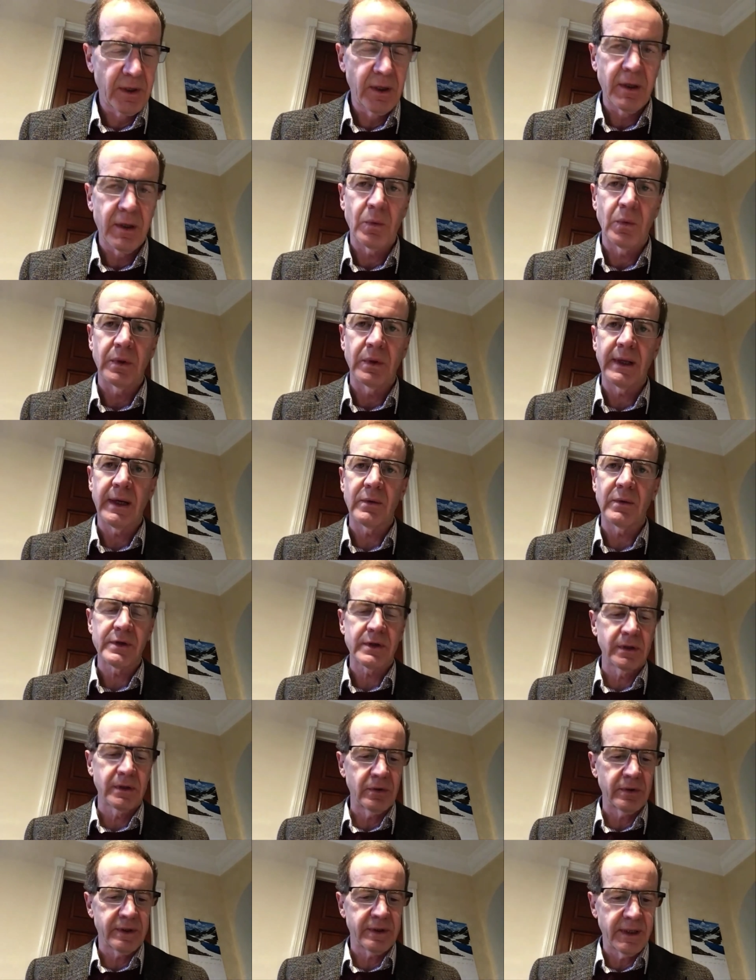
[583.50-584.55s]
Well, that was
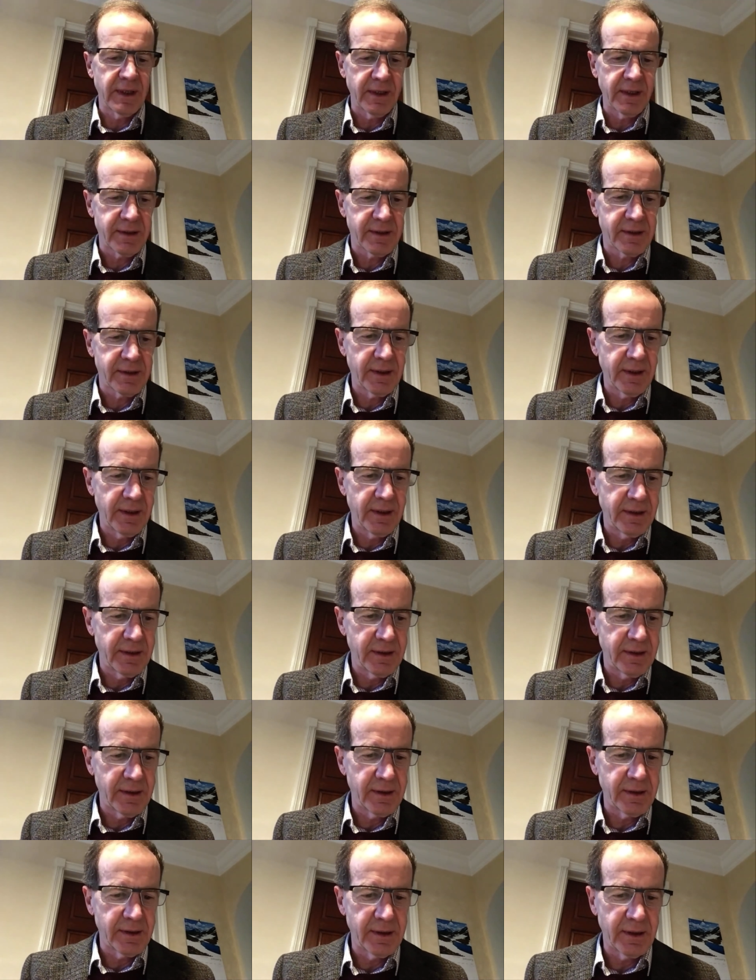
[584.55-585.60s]
looked at
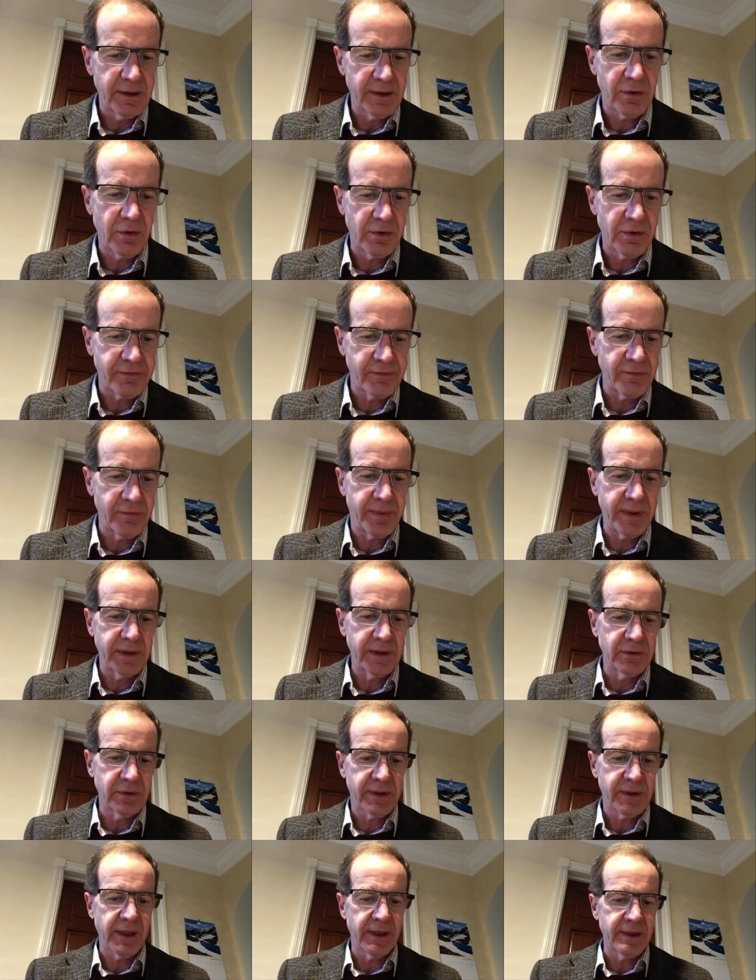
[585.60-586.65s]
in the Court of
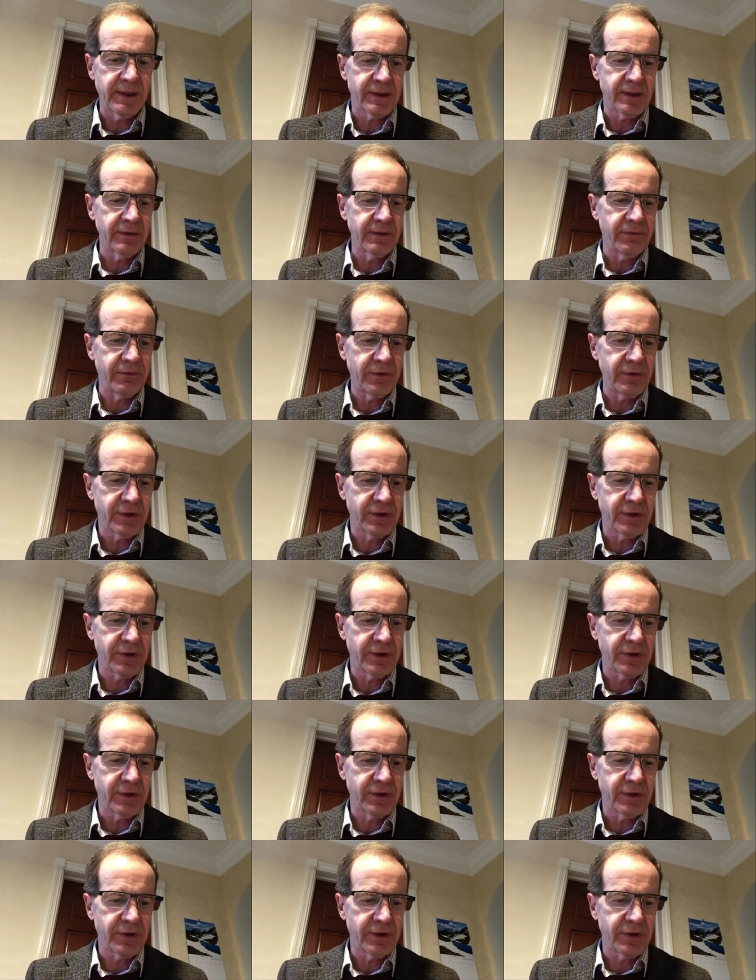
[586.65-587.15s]
Appeal case of